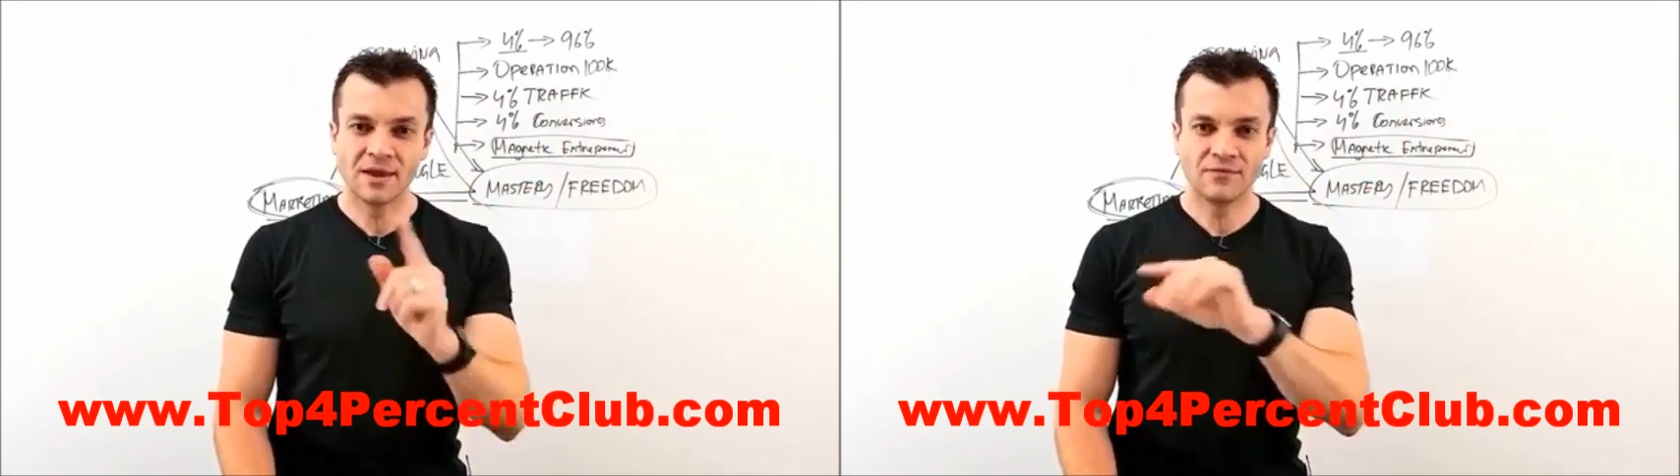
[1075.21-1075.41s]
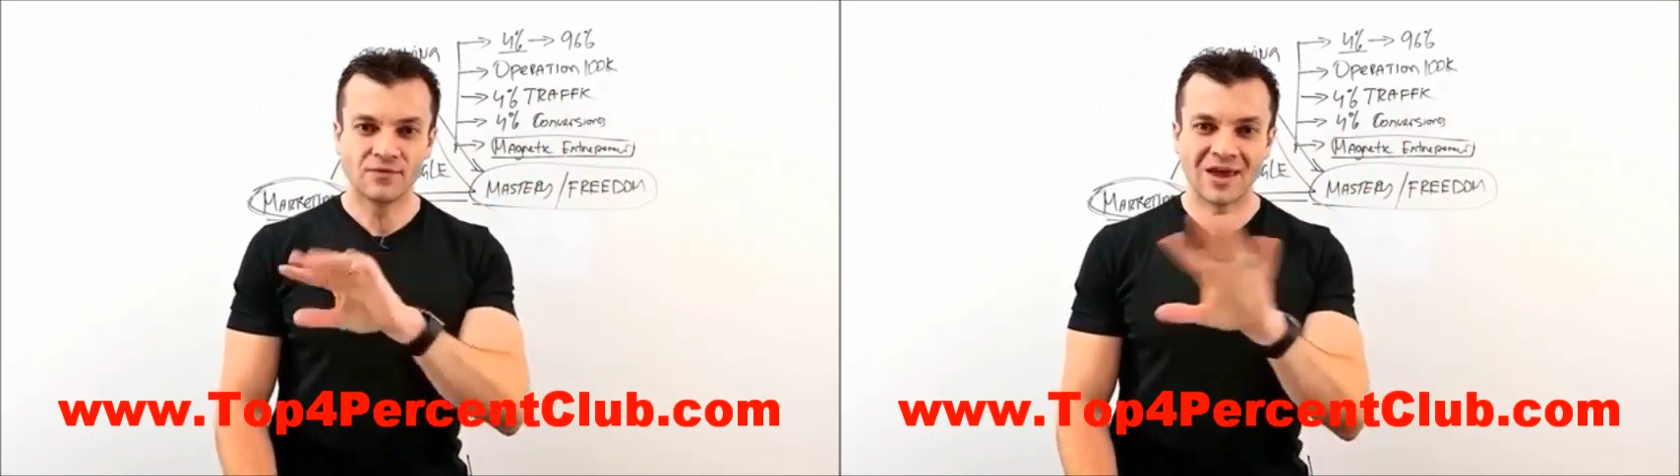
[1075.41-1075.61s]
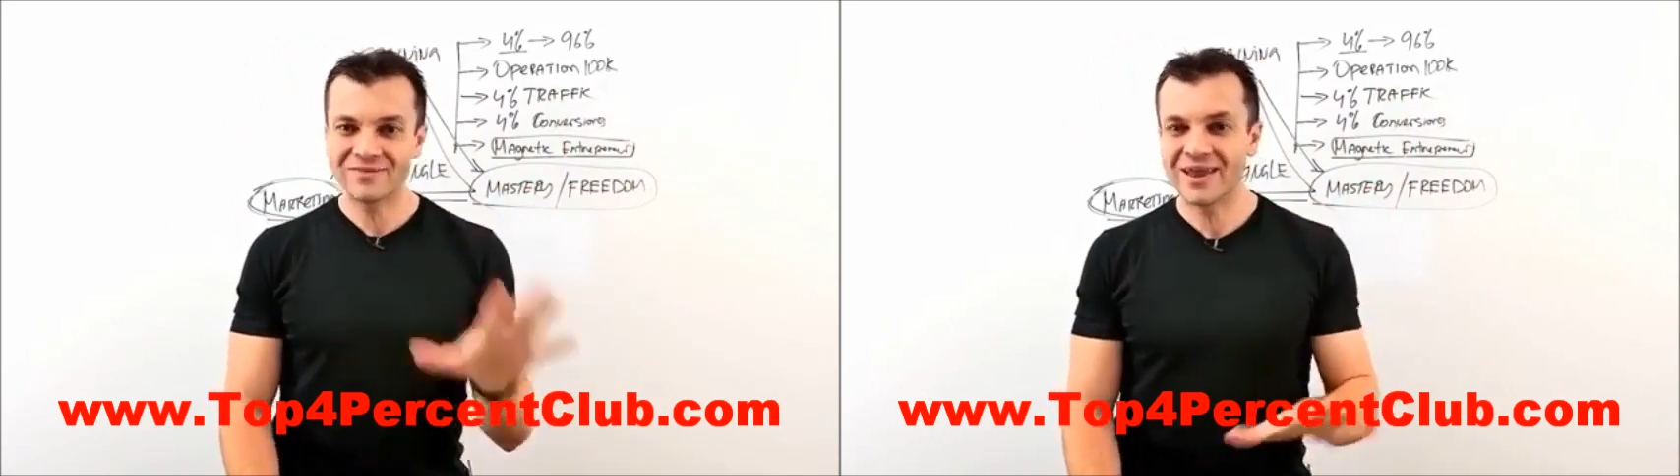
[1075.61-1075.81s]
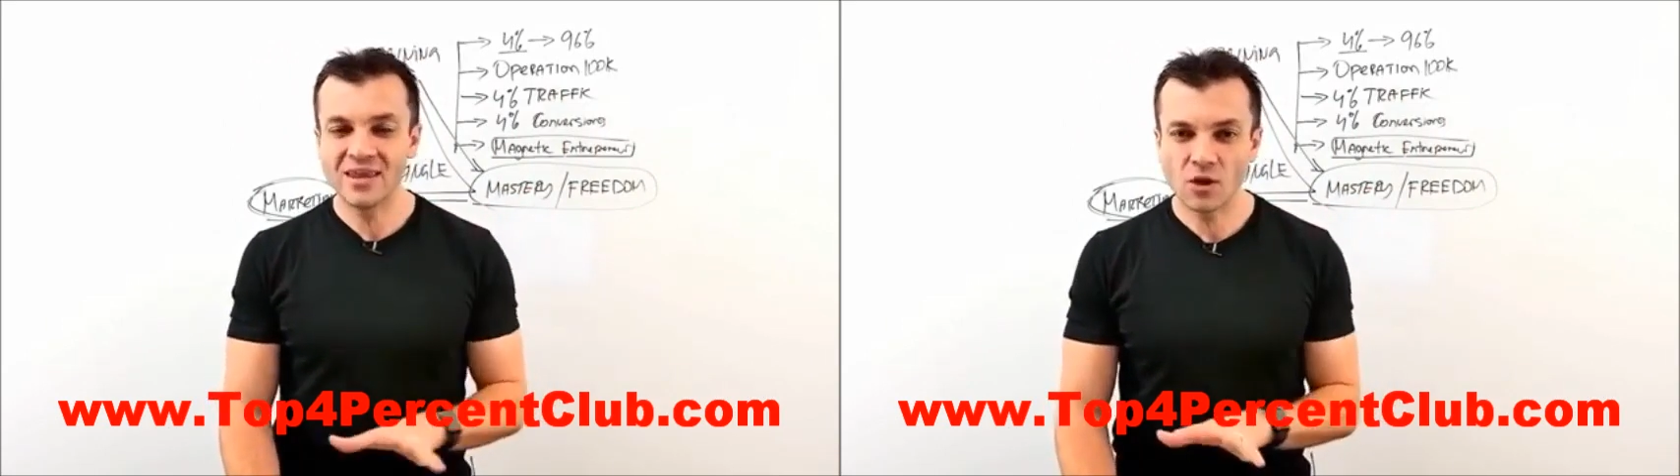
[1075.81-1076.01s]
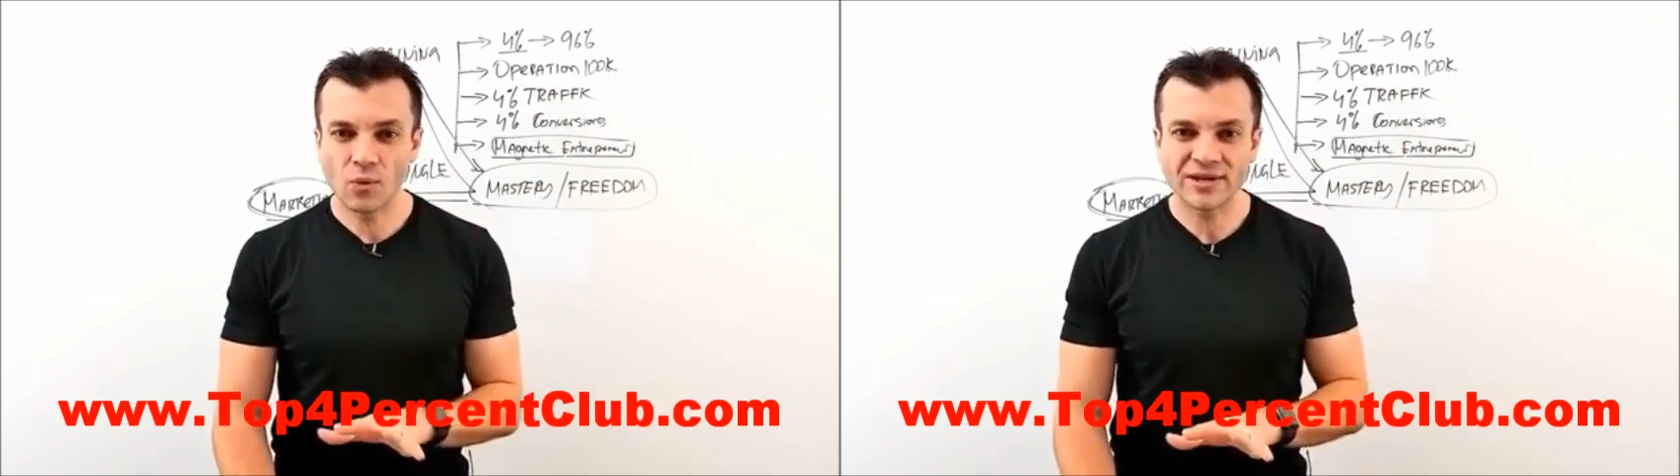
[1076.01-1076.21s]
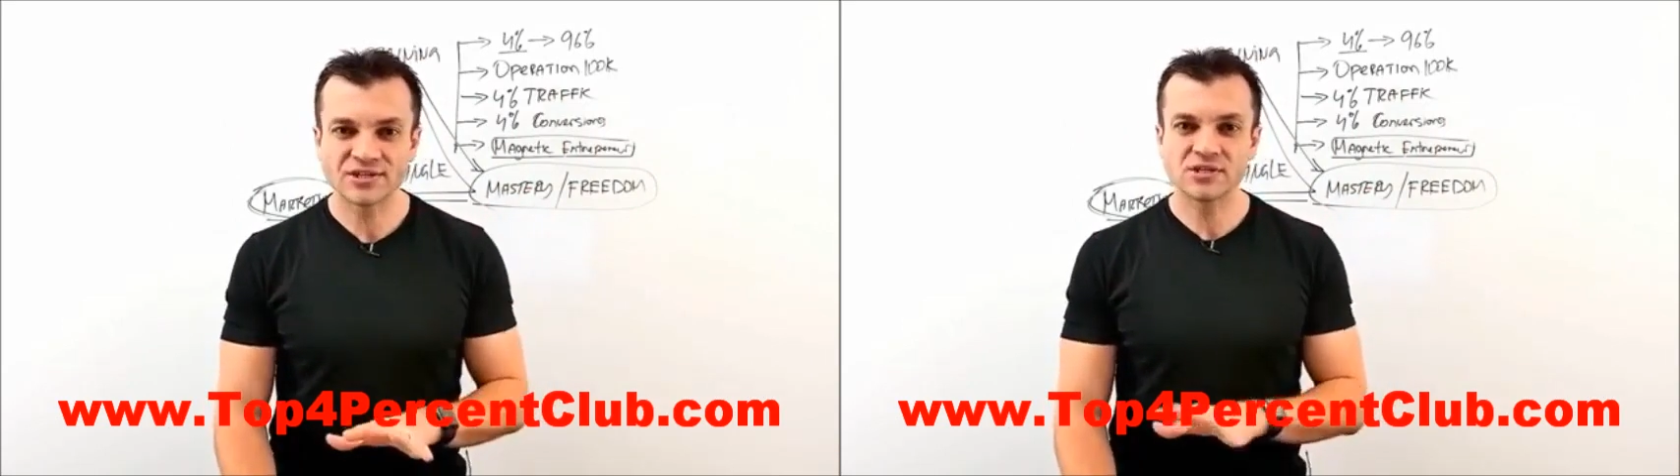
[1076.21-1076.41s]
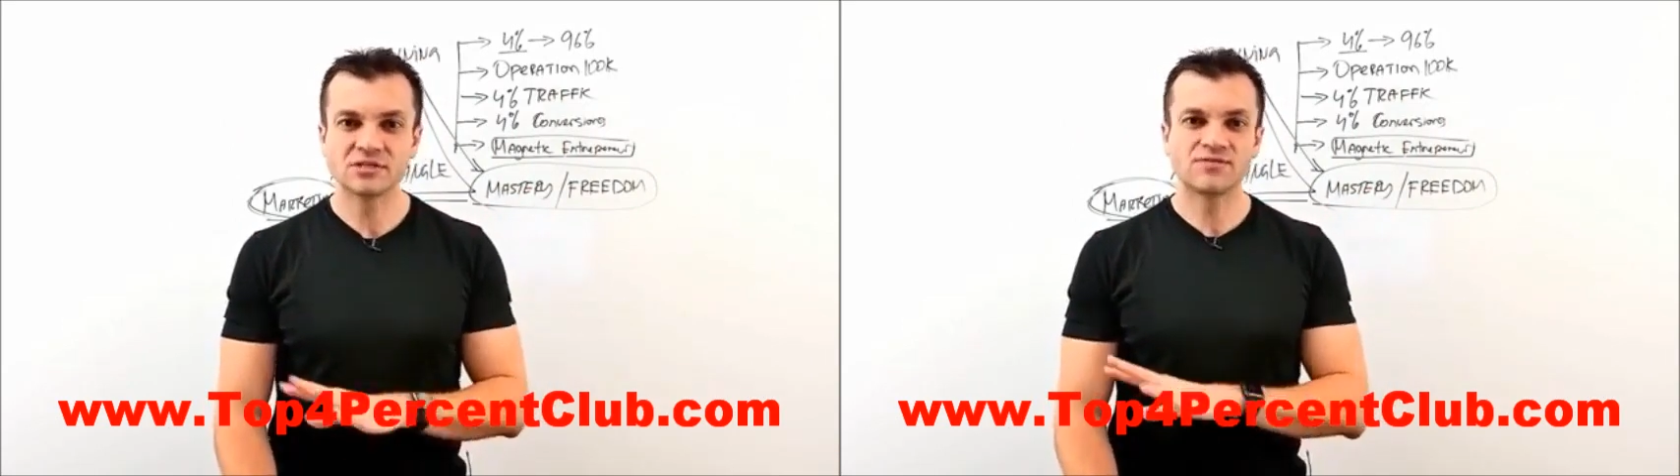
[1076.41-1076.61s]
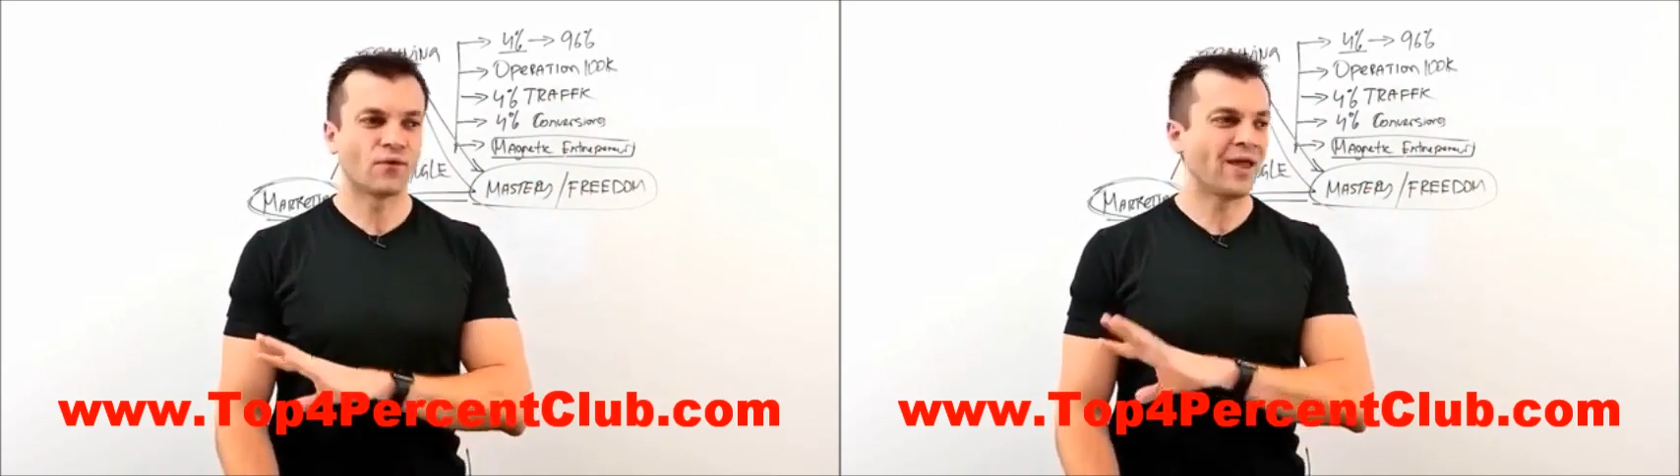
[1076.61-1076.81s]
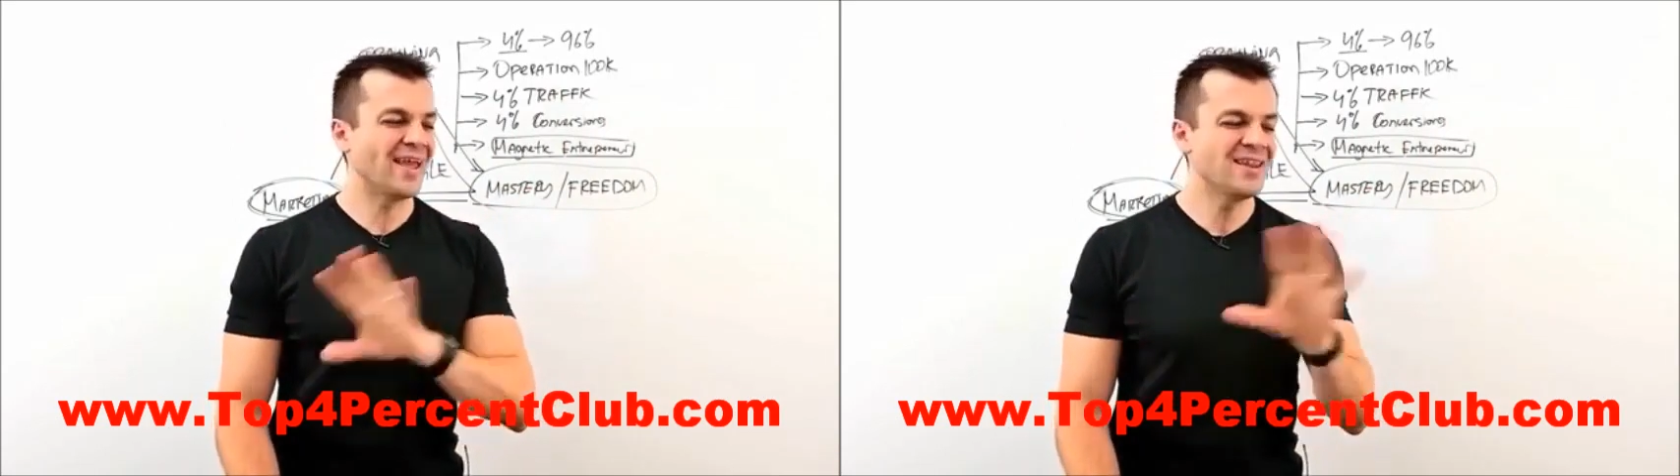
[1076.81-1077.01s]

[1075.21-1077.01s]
And if you have any questions for